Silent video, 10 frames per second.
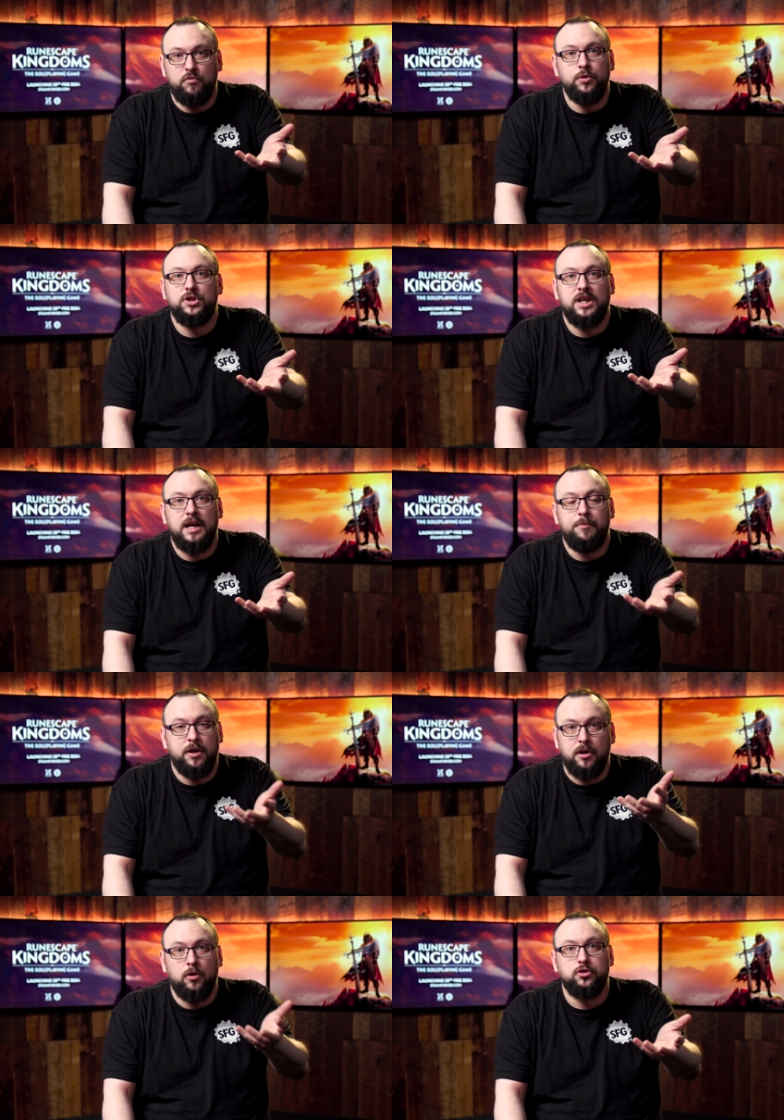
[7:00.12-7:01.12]
RuneScape
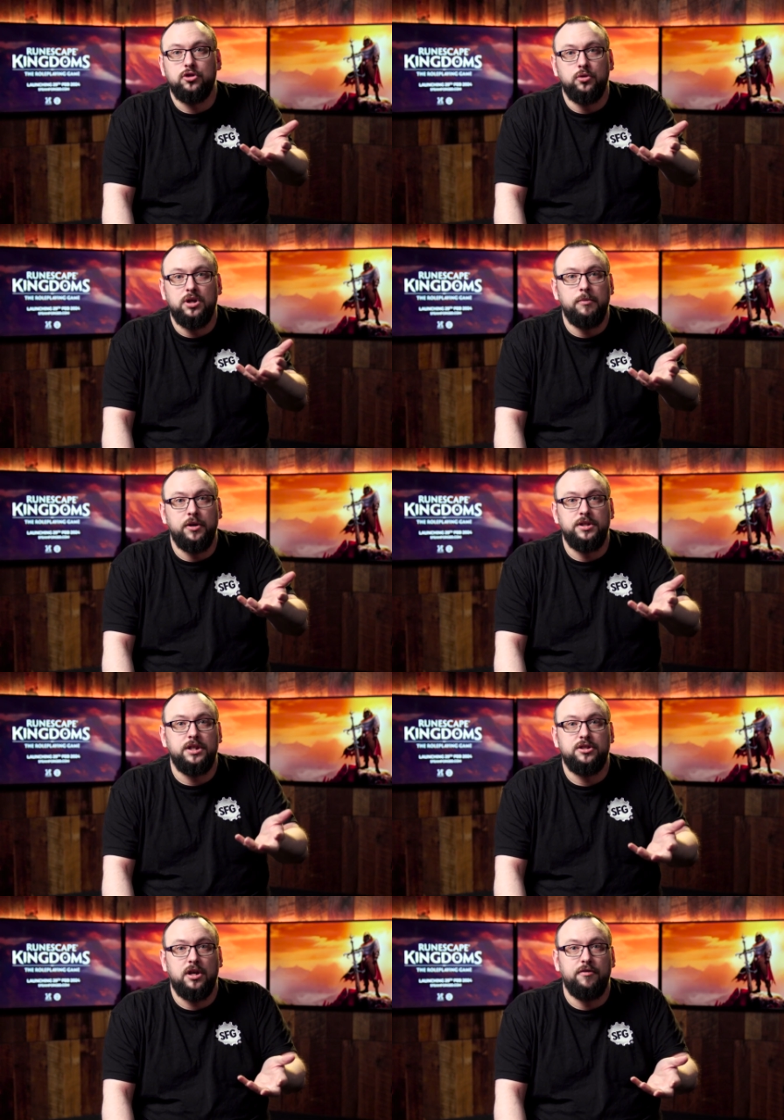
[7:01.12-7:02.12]
and old school
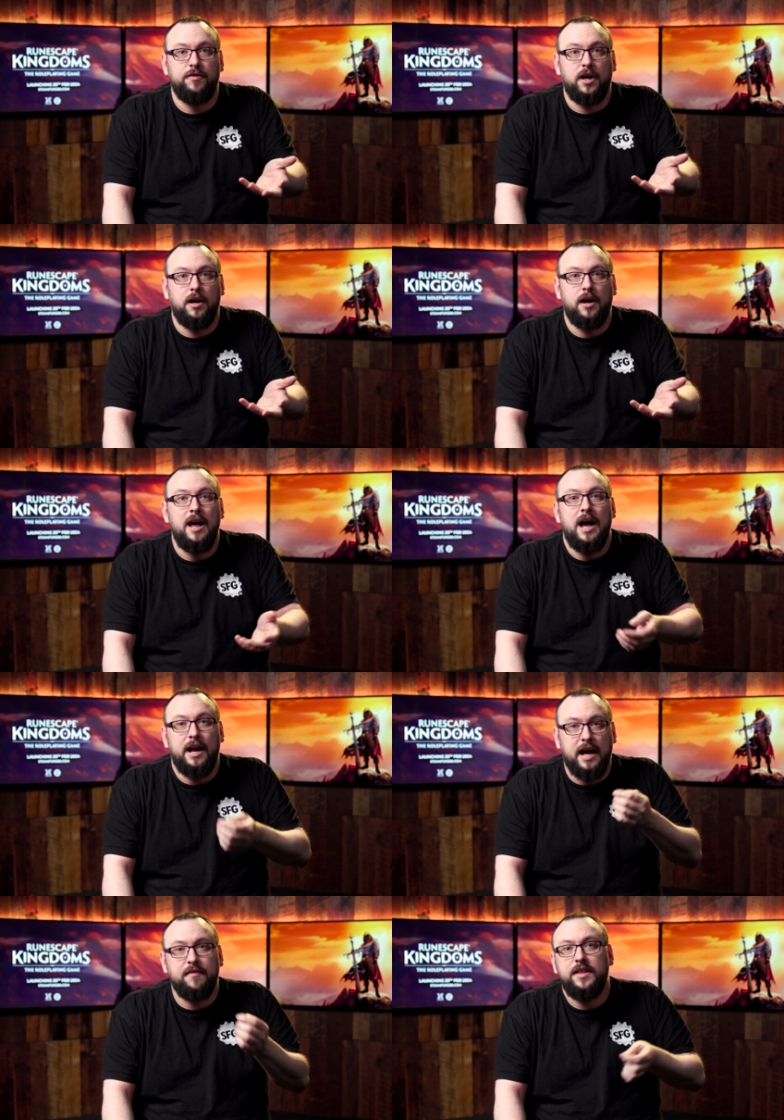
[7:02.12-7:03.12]
community so far
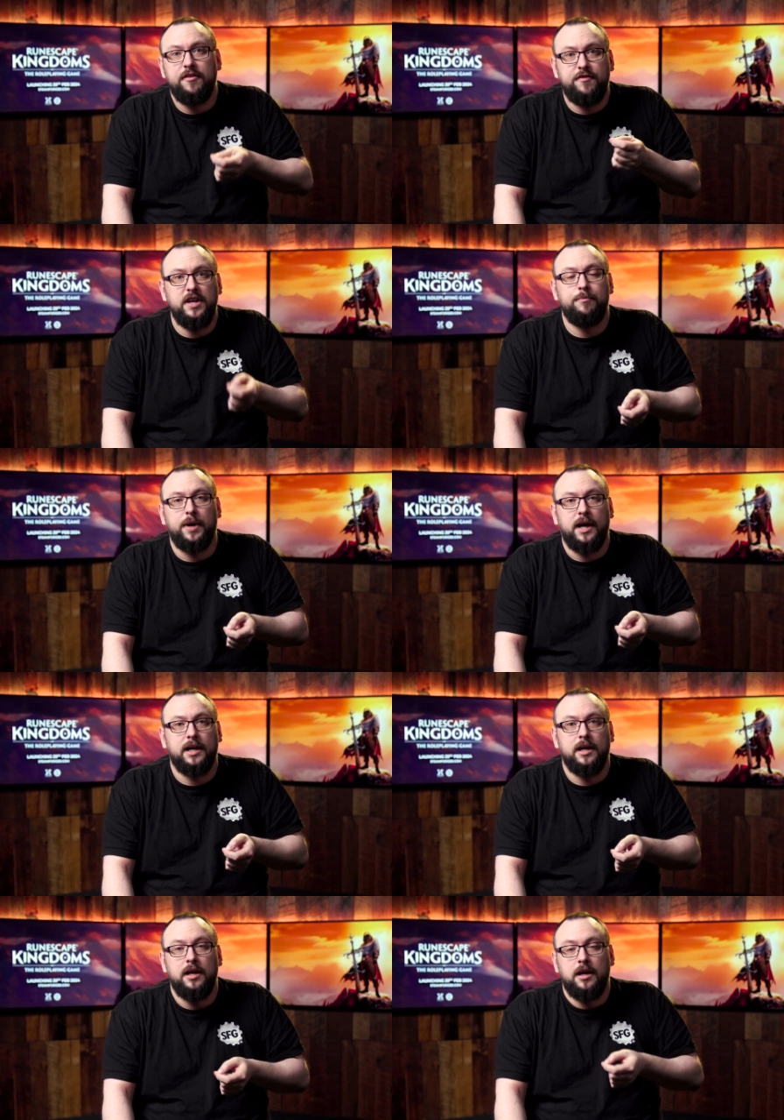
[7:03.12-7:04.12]
and have their
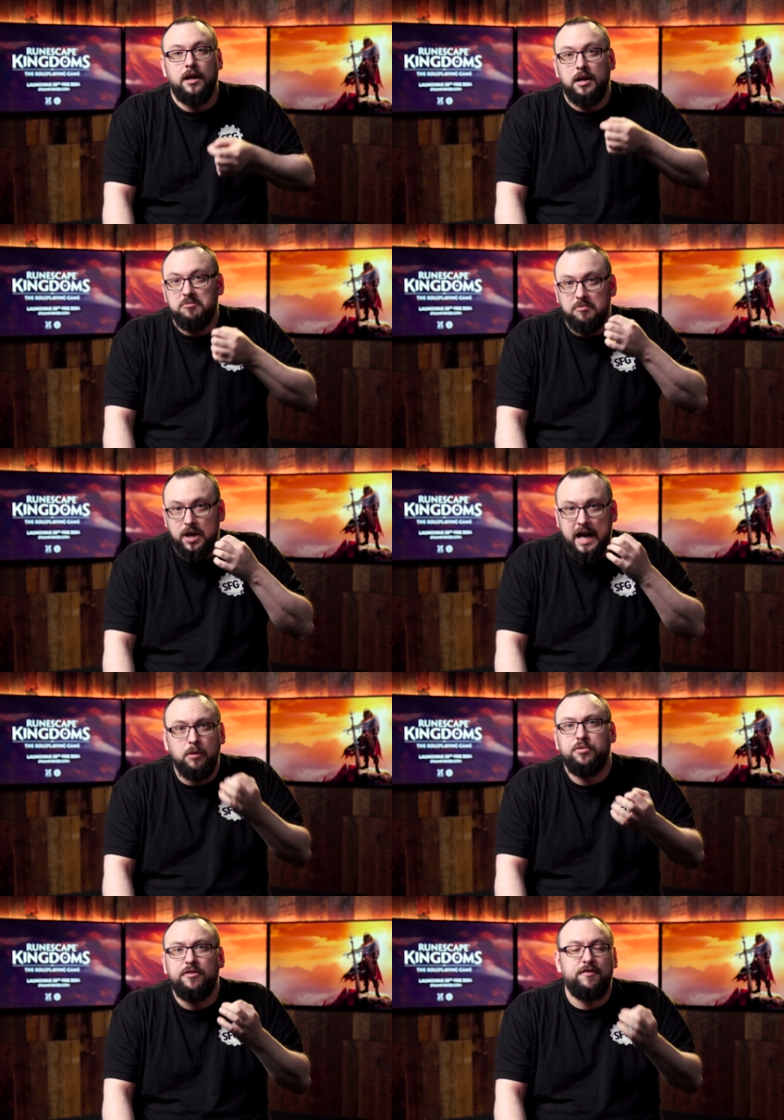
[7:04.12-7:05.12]
feedback
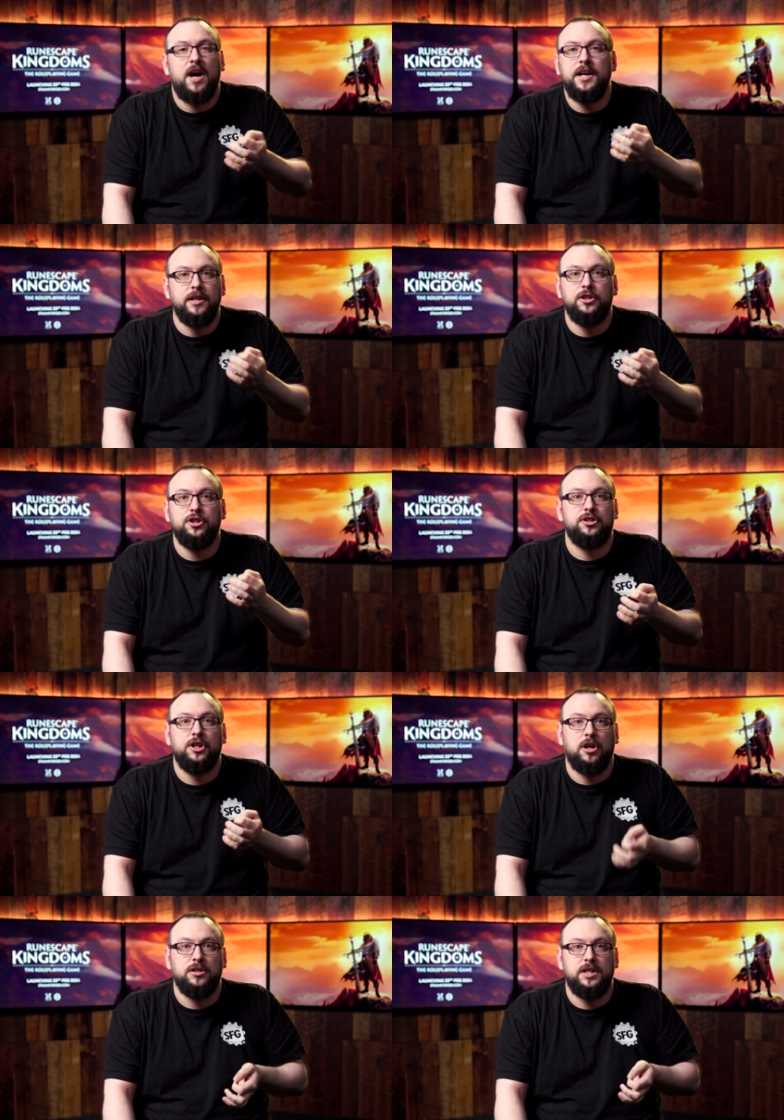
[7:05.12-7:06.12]
help refine and adjust the
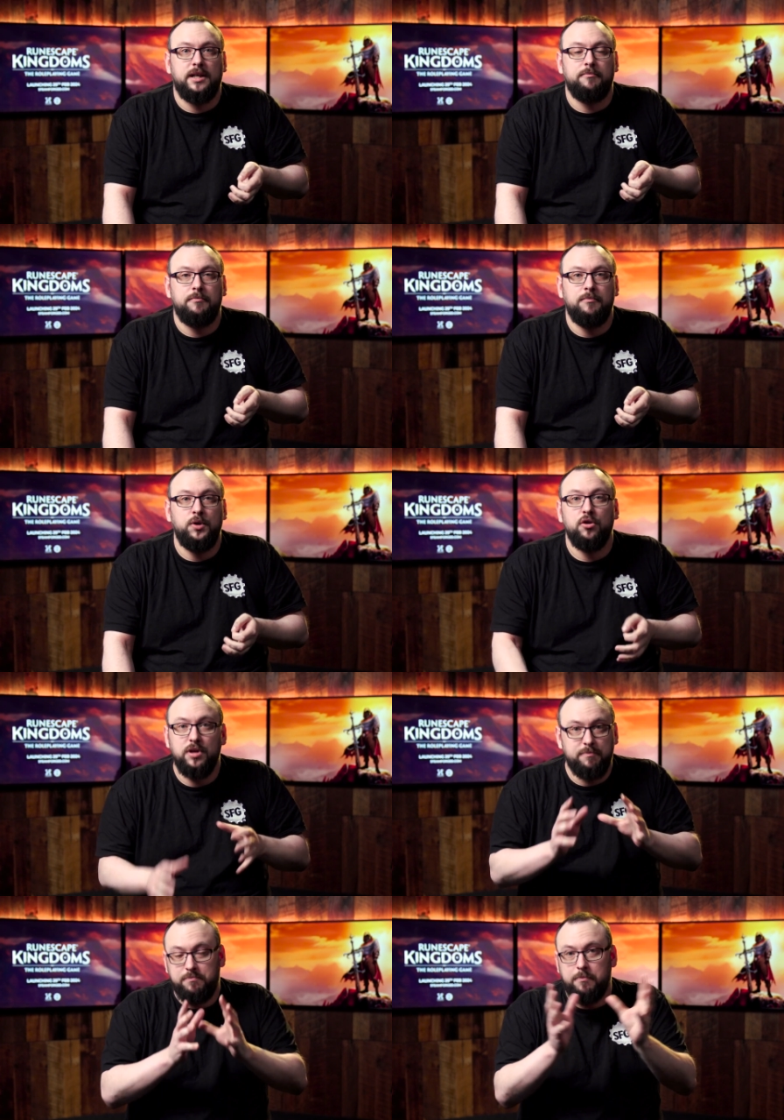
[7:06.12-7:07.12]
content.
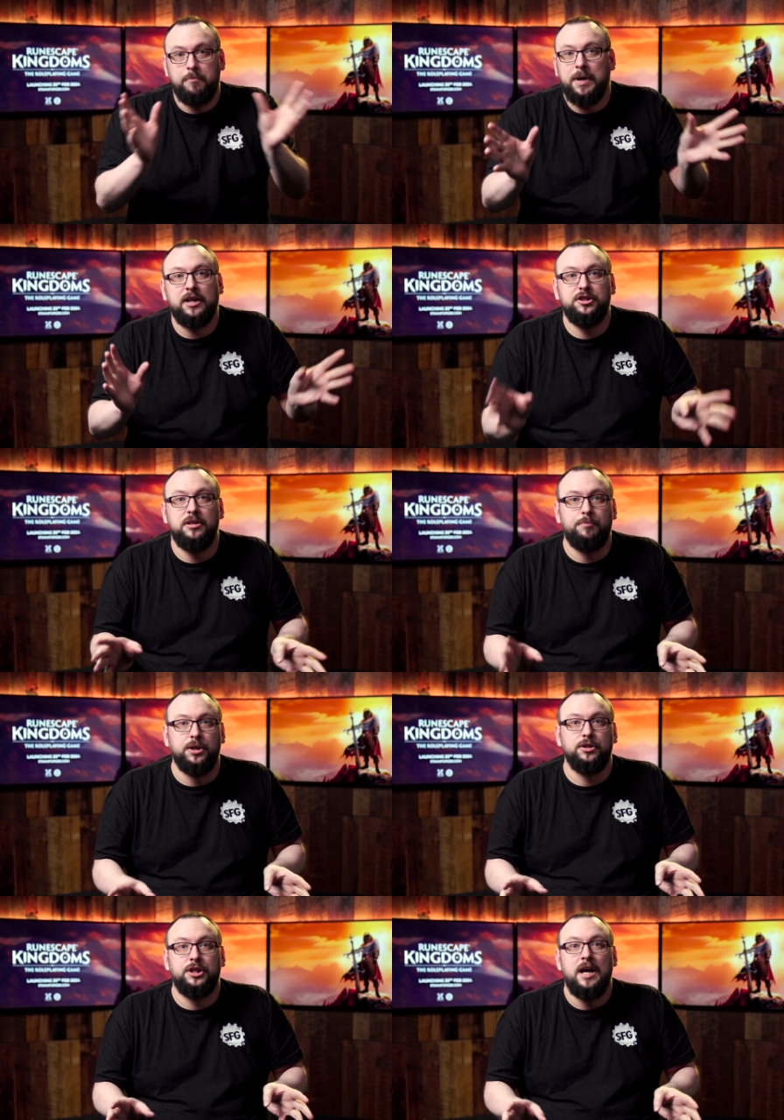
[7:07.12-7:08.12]
You're a passionate
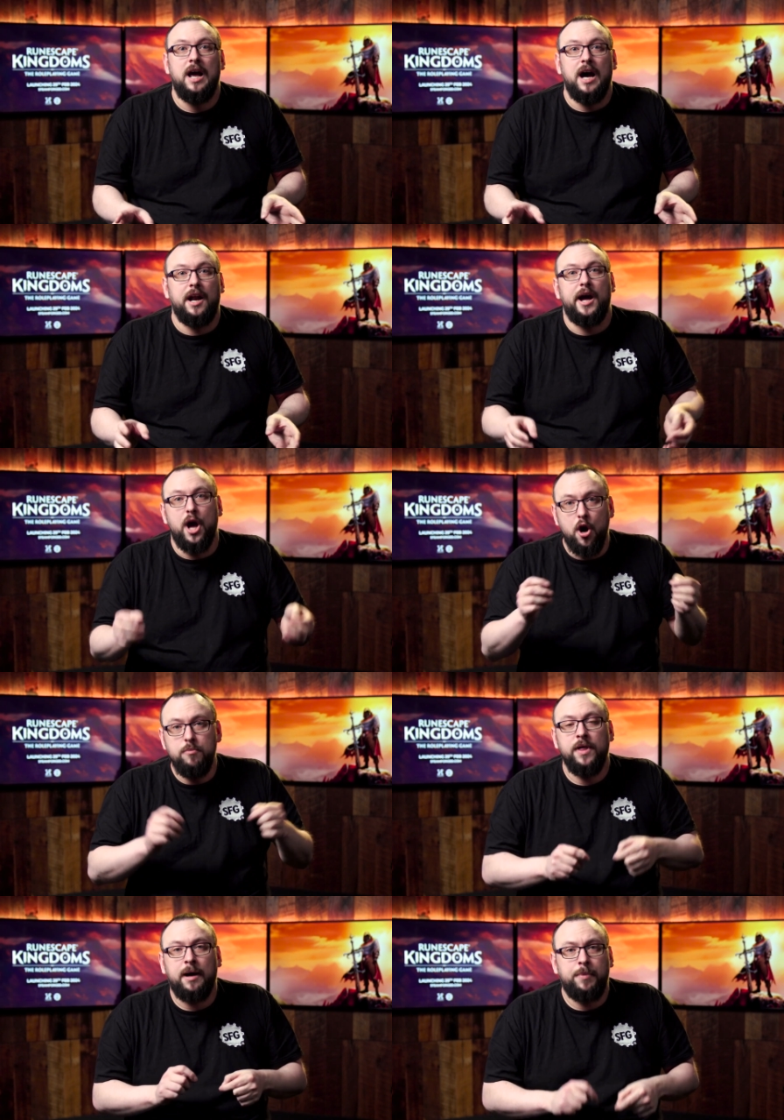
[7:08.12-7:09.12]
bunch, and I
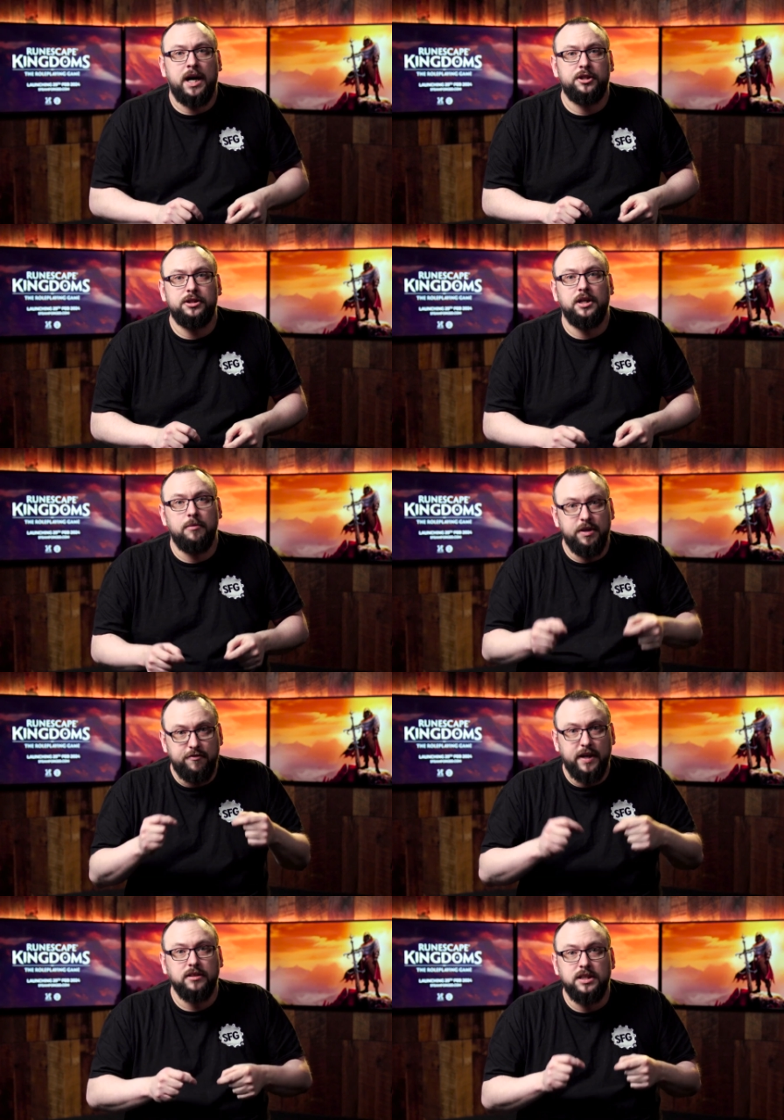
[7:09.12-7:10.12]
hope that passion can be
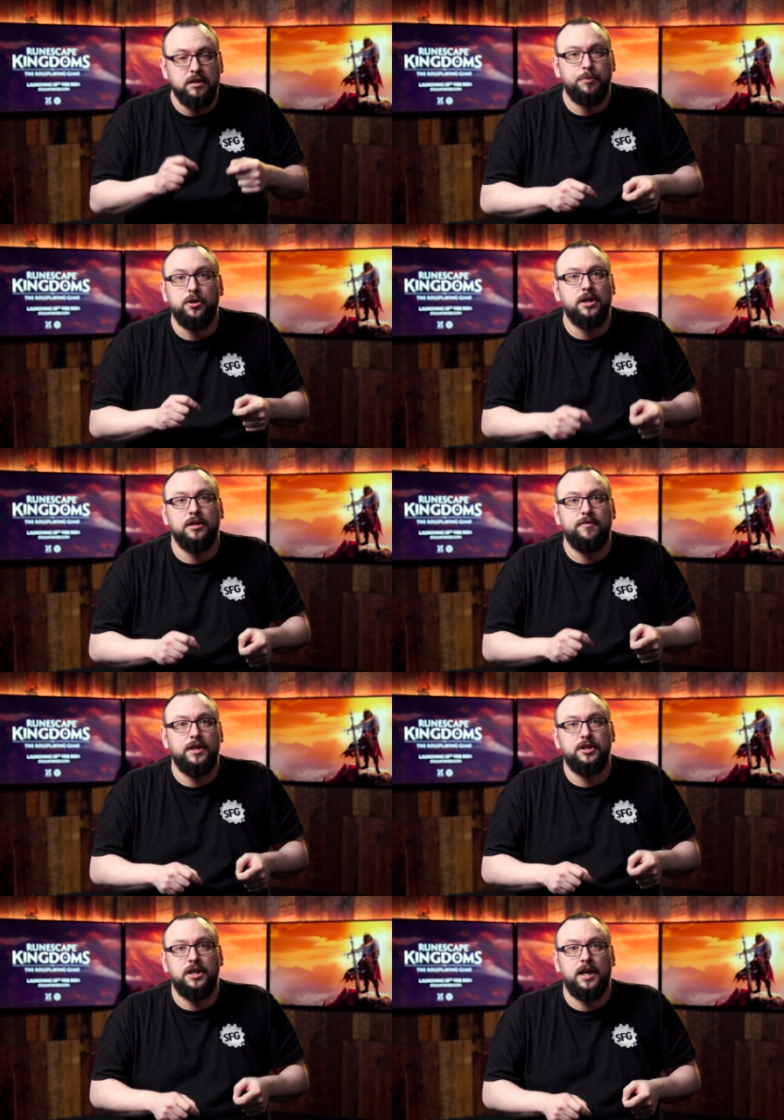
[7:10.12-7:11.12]
felt in the book and the
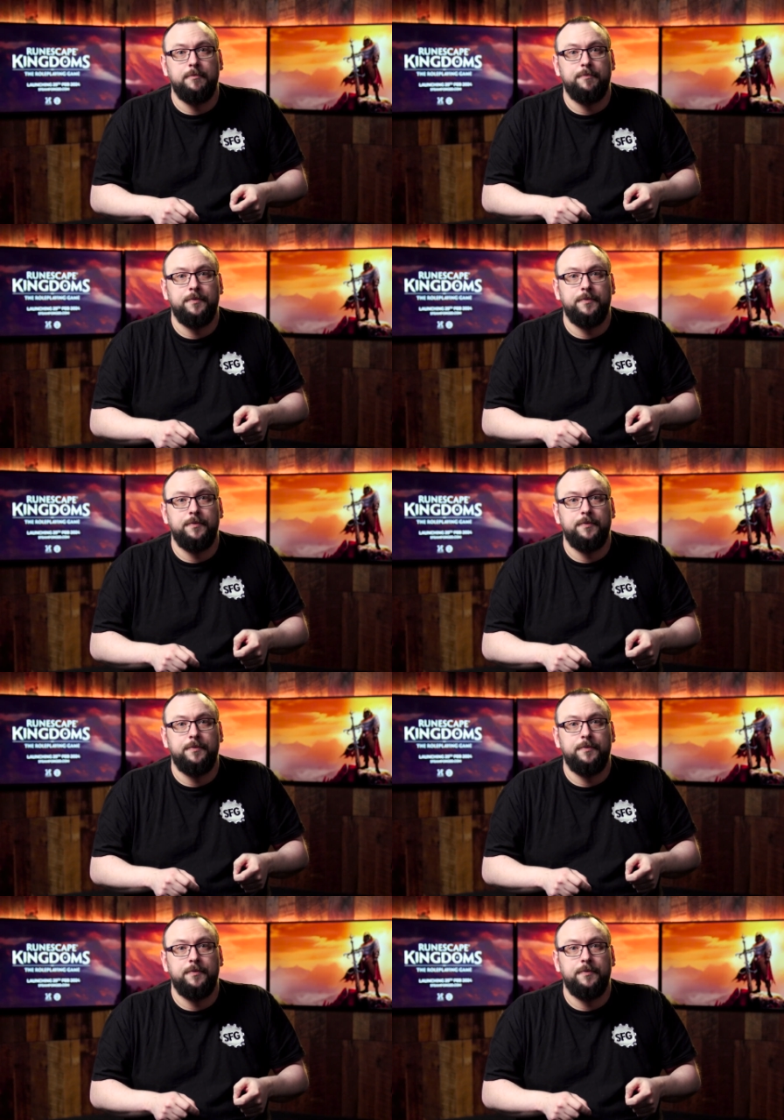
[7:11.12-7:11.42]
finished game.